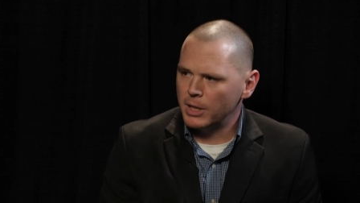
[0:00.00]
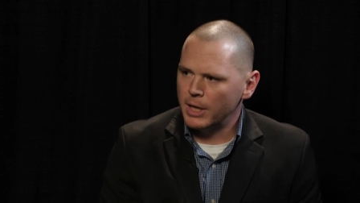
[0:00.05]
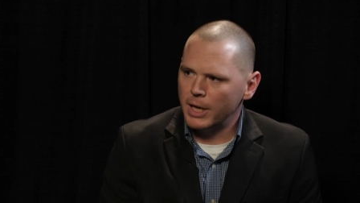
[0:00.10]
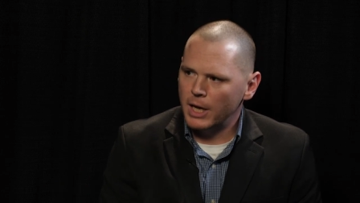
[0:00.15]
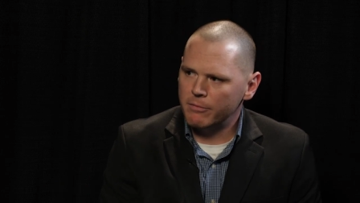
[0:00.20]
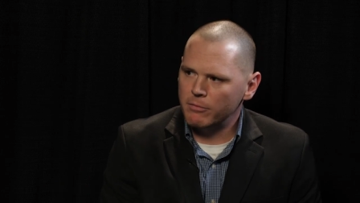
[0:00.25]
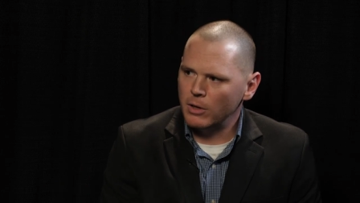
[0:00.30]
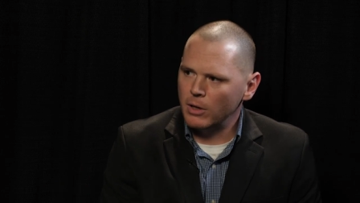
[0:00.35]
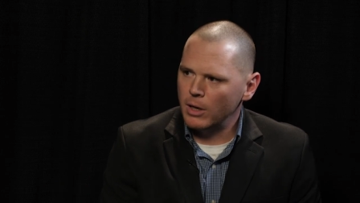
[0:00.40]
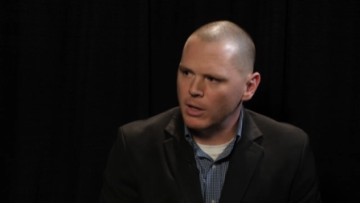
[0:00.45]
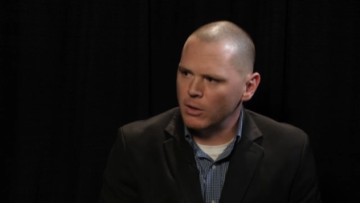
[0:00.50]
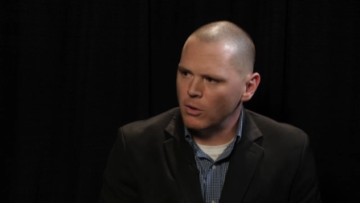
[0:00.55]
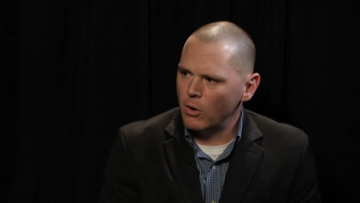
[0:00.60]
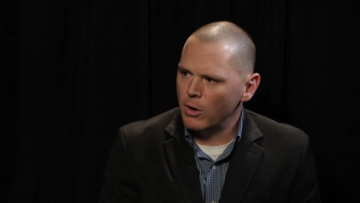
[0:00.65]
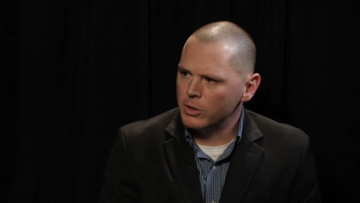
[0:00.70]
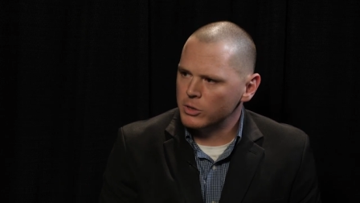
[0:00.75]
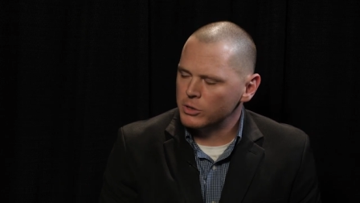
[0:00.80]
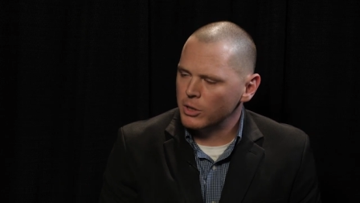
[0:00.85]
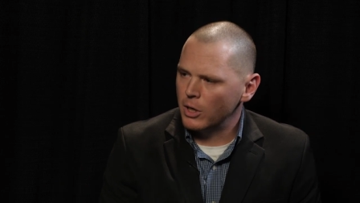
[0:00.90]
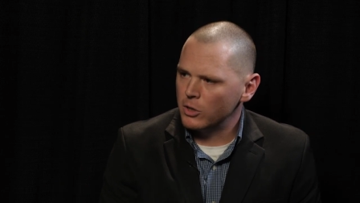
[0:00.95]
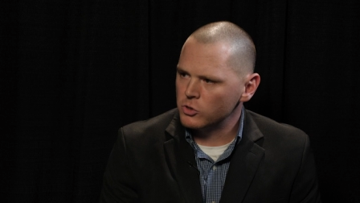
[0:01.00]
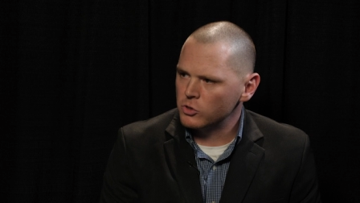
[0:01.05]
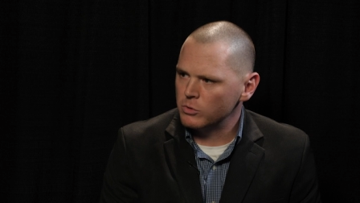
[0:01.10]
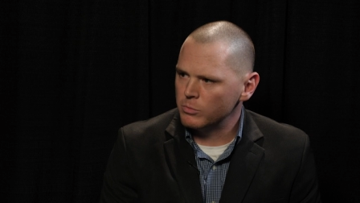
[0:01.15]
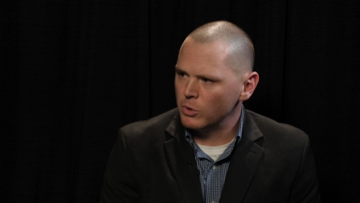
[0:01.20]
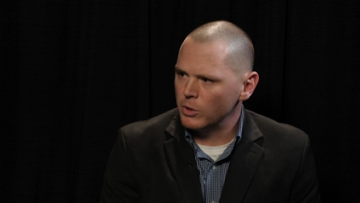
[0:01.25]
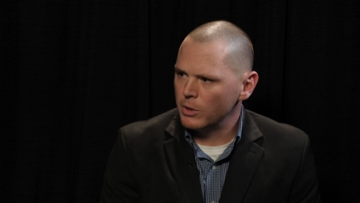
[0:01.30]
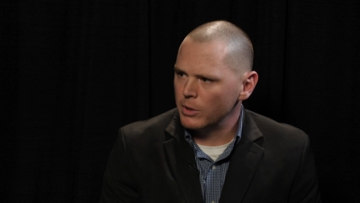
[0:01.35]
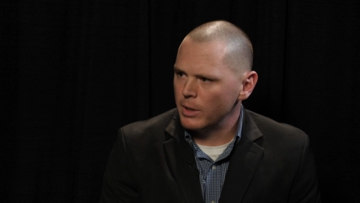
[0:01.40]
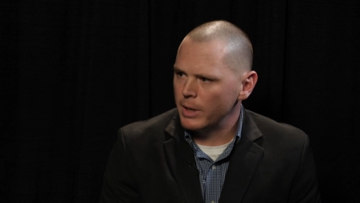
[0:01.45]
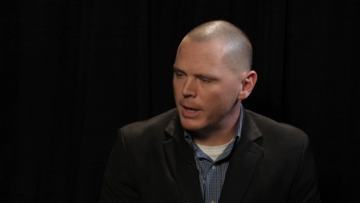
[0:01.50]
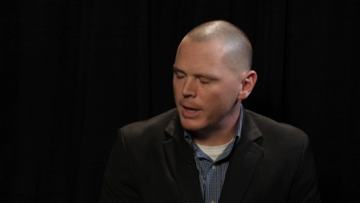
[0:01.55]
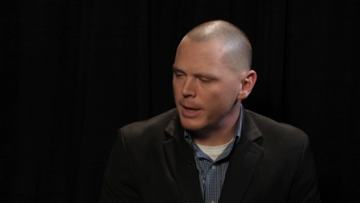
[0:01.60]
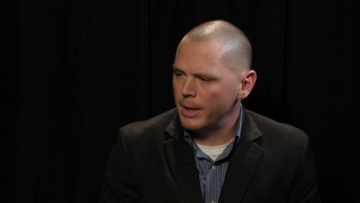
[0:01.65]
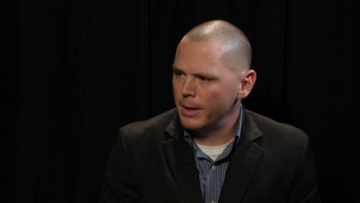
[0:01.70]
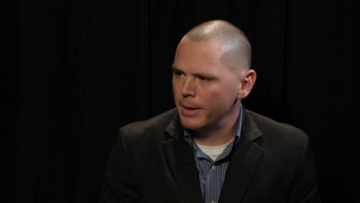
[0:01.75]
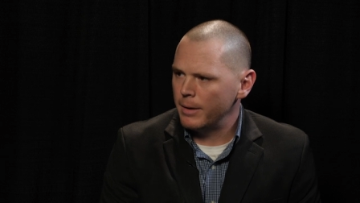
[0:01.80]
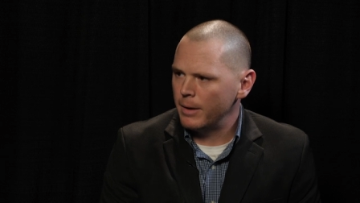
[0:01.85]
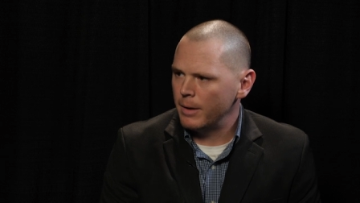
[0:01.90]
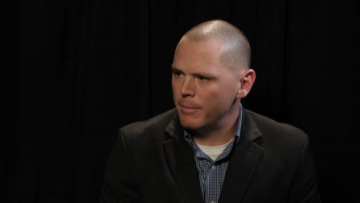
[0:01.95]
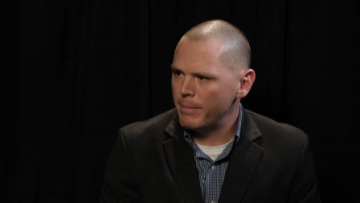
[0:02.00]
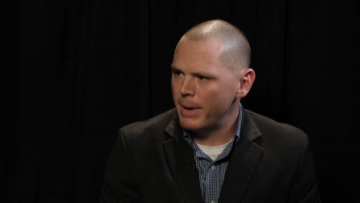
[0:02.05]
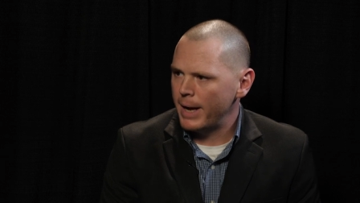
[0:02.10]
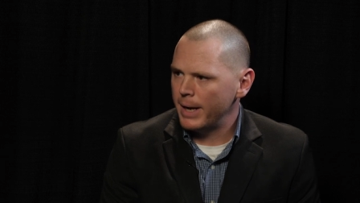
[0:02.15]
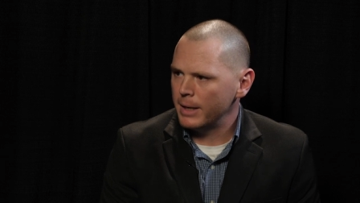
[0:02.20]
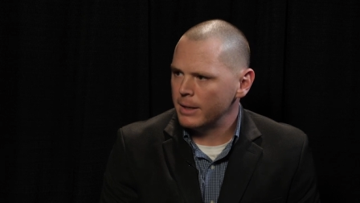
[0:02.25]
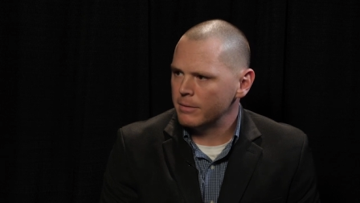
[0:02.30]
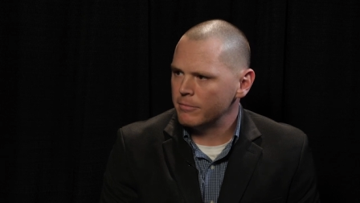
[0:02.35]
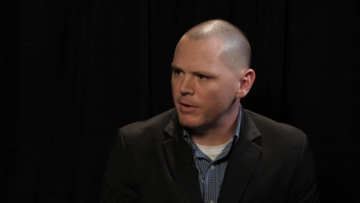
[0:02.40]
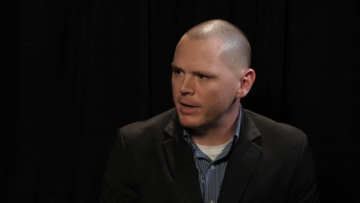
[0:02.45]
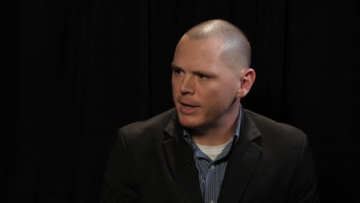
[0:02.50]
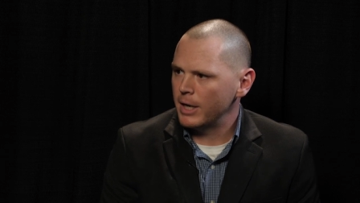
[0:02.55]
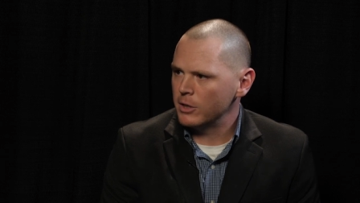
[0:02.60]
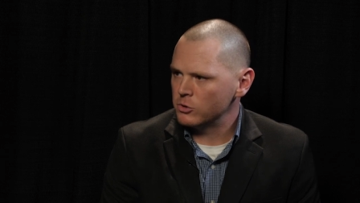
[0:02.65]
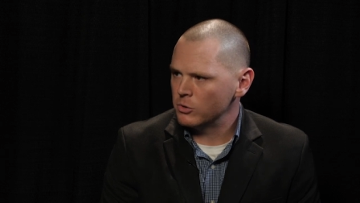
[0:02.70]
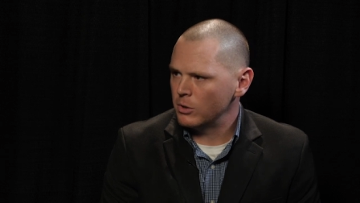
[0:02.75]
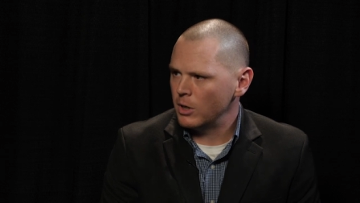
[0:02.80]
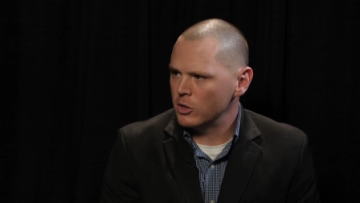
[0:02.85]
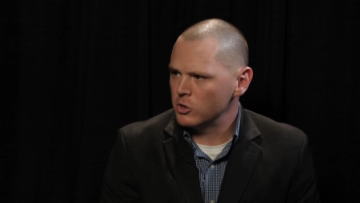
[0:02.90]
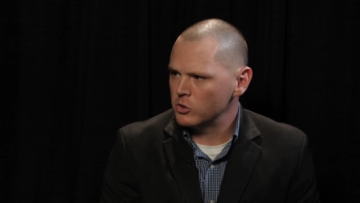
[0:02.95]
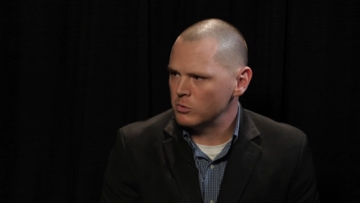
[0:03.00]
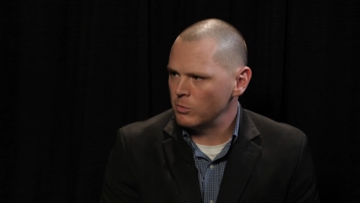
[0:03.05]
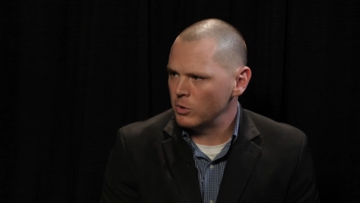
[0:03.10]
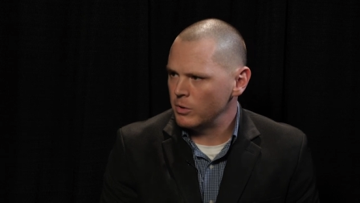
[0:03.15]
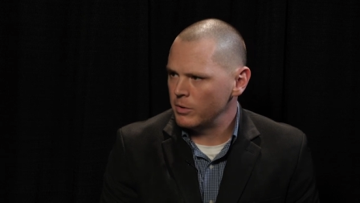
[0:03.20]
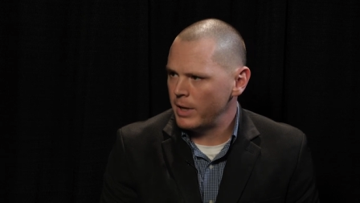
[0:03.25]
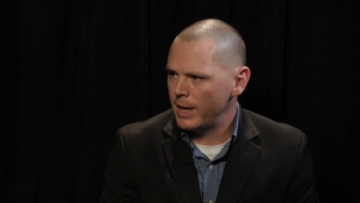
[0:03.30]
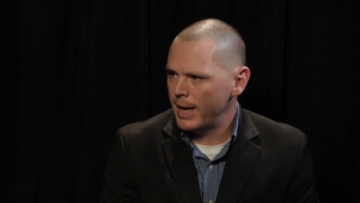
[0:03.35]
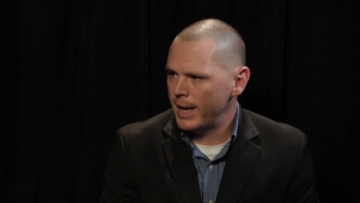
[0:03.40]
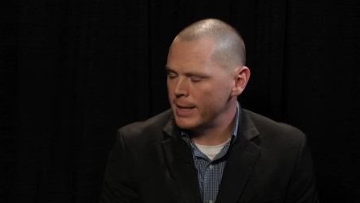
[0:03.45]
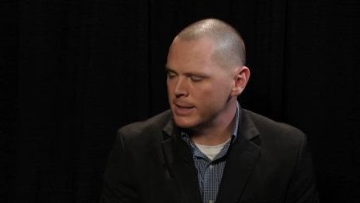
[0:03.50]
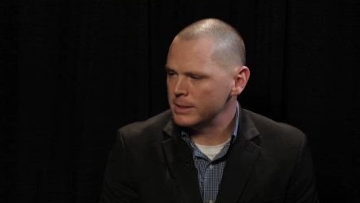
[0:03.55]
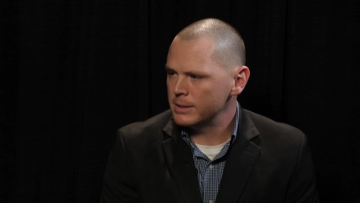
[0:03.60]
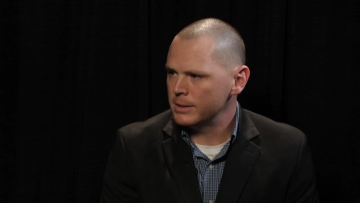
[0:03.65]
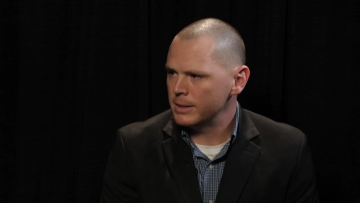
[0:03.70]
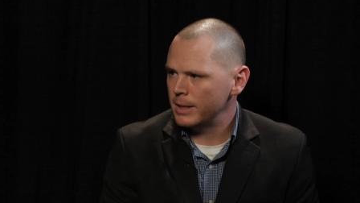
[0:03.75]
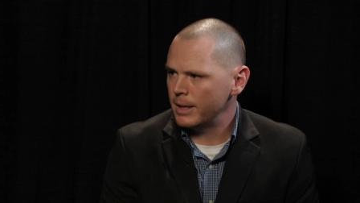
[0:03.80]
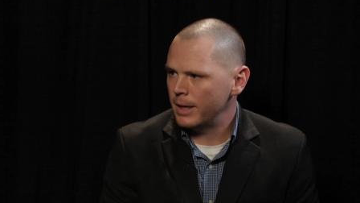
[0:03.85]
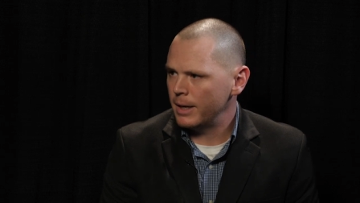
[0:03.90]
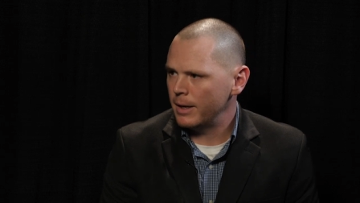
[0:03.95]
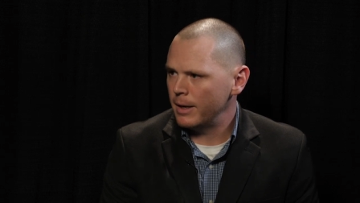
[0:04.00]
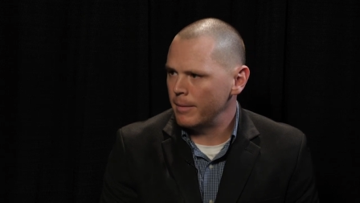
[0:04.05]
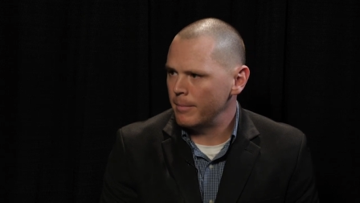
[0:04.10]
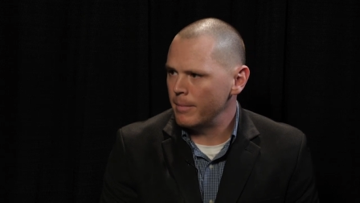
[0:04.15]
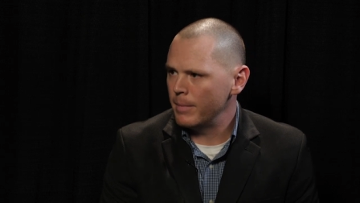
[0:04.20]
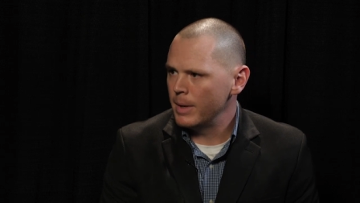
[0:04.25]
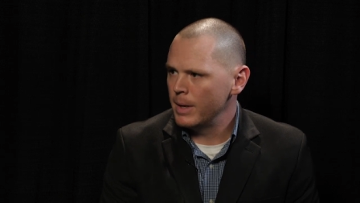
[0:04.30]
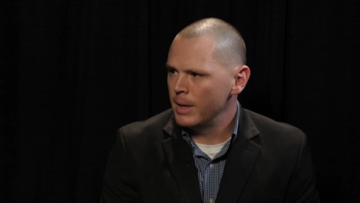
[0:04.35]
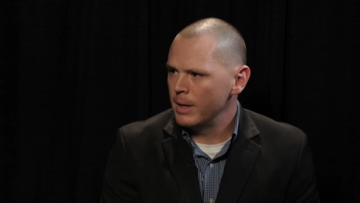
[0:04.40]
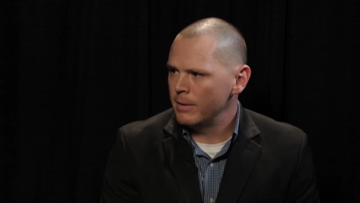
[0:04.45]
I have a, a large customer, uh, a bank financial customer that um,